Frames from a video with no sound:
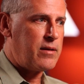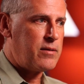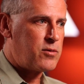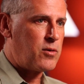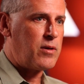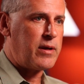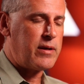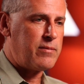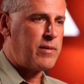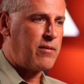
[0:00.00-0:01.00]

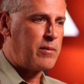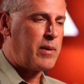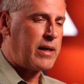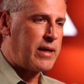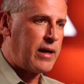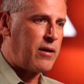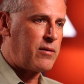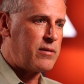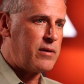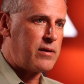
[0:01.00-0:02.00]
truly everybody cared
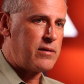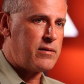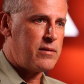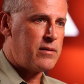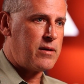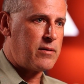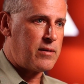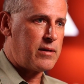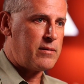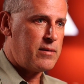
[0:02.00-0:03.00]
that, you know,
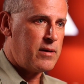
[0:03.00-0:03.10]
that